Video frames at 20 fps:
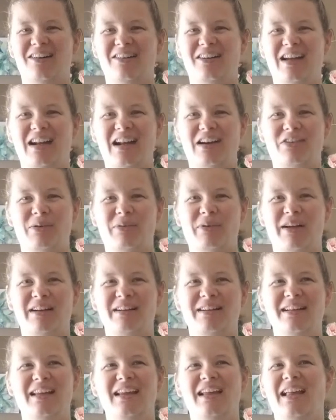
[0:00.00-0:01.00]
right,
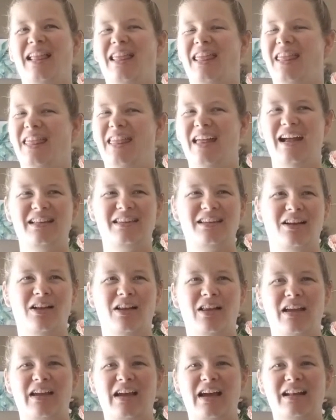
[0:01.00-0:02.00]
everyone, that's all
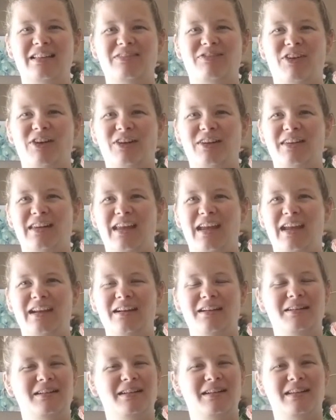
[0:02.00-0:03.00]
I got for
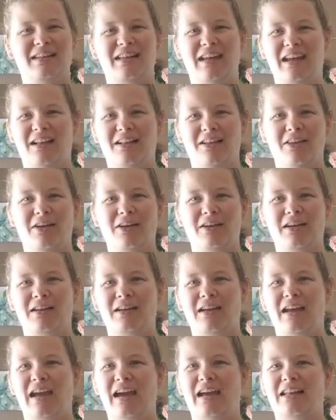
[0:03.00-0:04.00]
today. Take a look
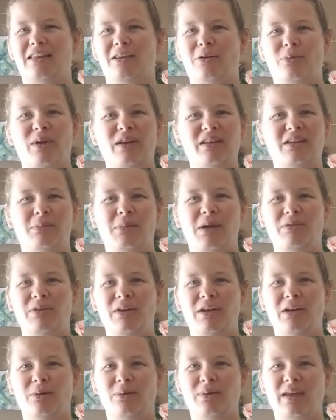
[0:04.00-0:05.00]
at the rest of my
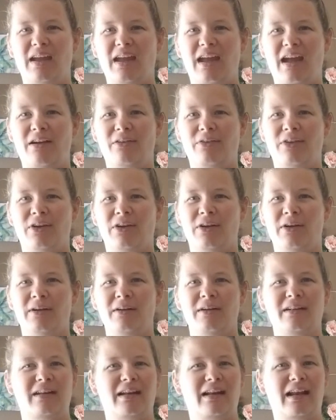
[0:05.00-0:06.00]
videos I have
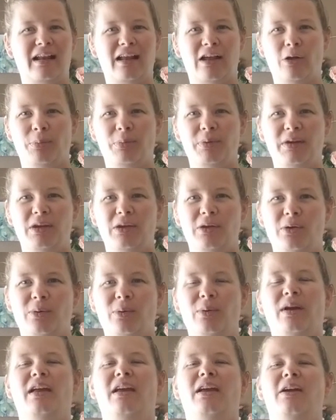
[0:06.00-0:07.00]
here, helping
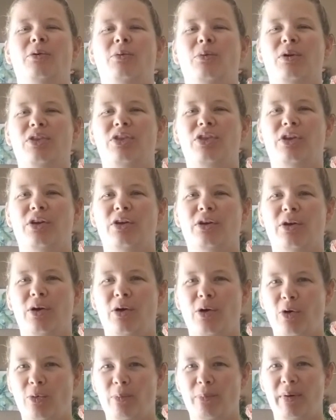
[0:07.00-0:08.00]
you with your
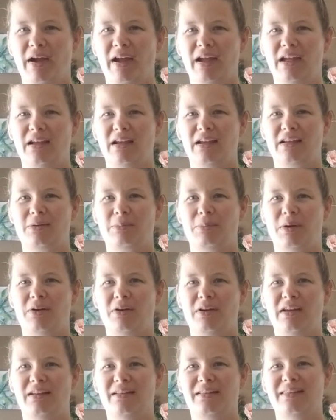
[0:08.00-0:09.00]
home buying
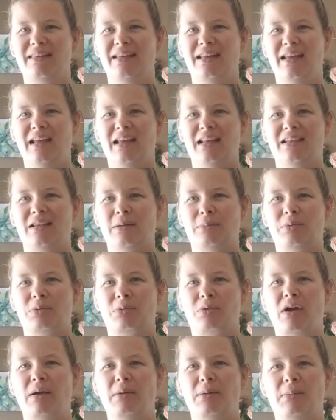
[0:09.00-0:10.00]
experience.
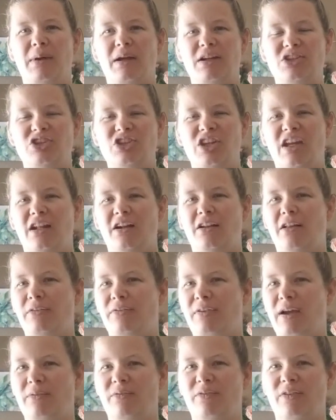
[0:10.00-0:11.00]
Subscribe to my channel. I've got